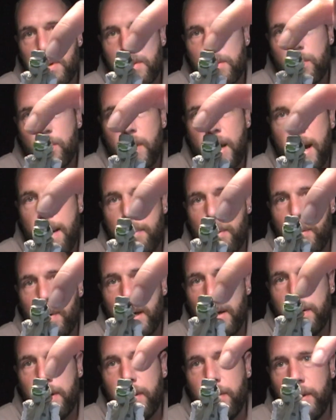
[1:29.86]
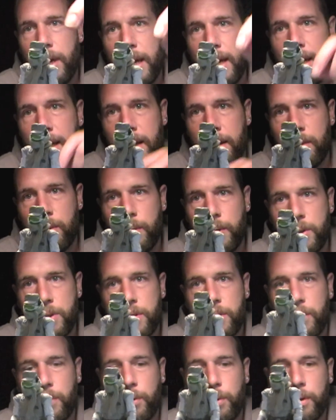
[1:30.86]
wrap around his head, which
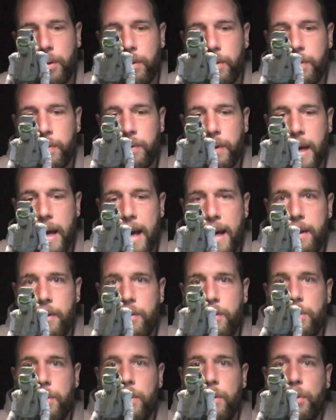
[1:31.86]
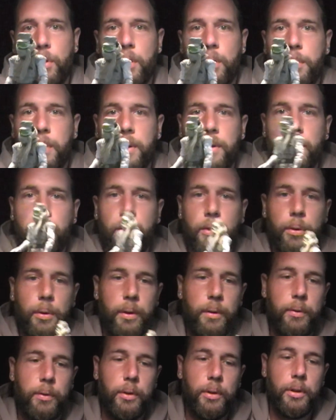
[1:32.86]
just sort of adds to a turban sort
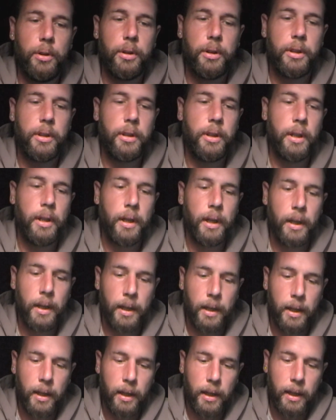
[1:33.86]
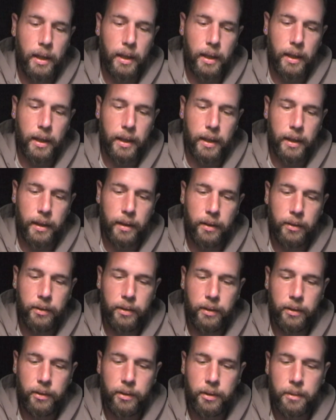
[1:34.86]
of look. This
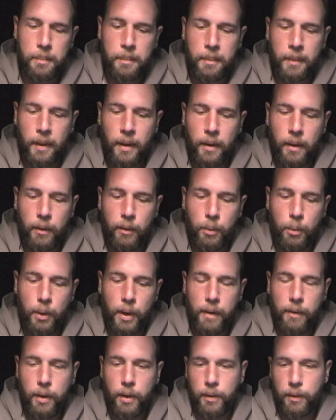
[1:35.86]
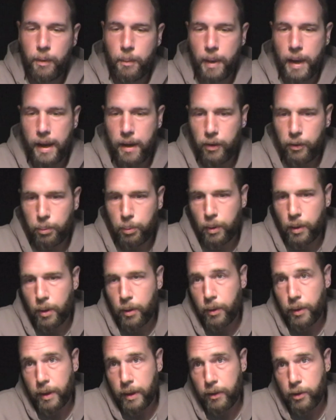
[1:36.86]
is, from what I've heard from
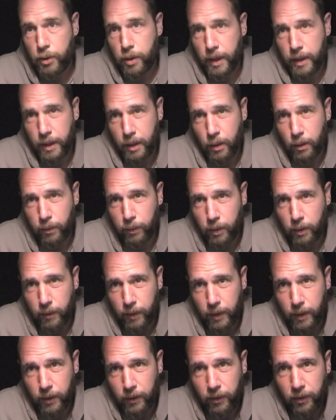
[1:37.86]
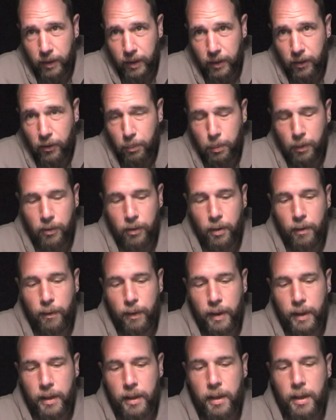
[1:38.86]
Hasbro, they tried to go for a very
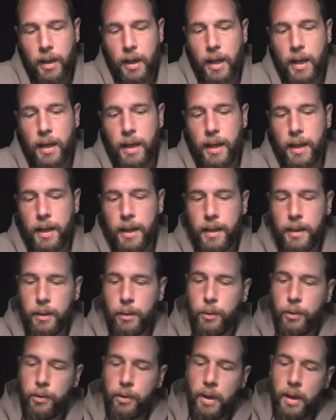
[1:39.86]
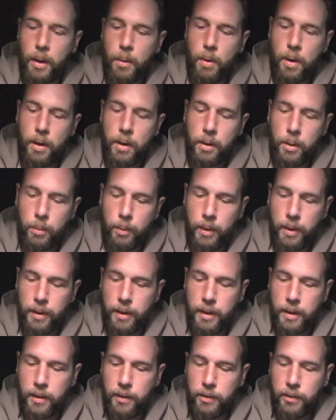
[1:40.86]
scene-specific Luke Skywalker with
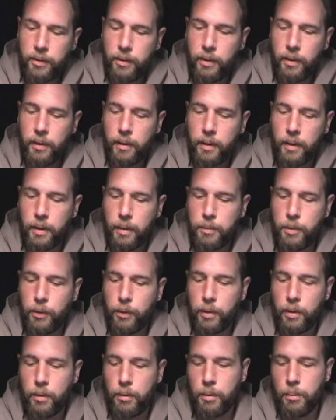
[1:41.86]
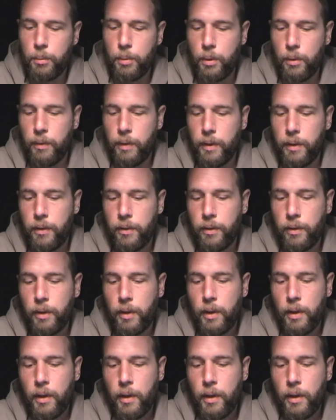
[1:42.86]
this. I'm just going to remove his